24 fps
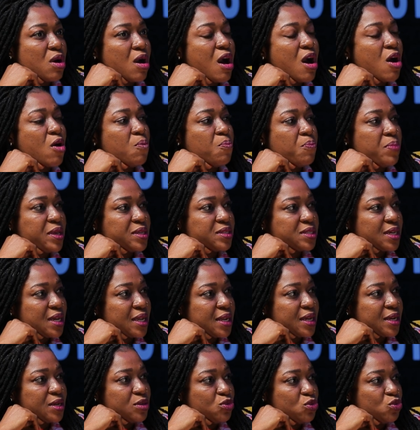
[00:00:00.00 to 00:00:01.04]
How best
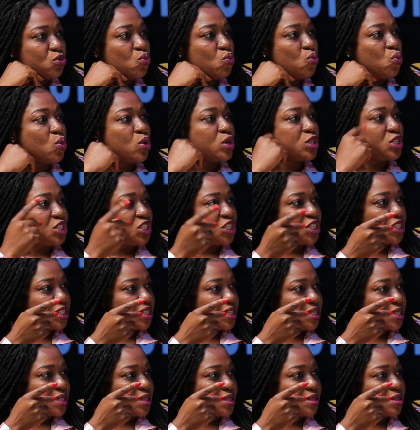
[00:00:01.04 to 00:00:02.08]
can I do what
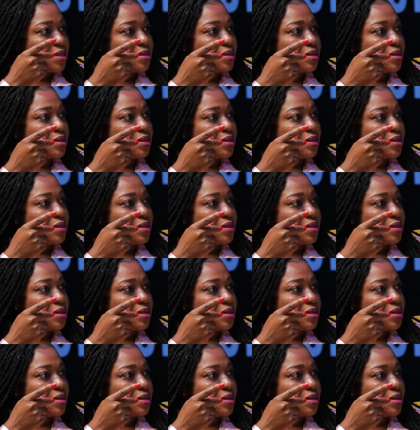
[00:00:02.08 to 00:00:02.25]
she did?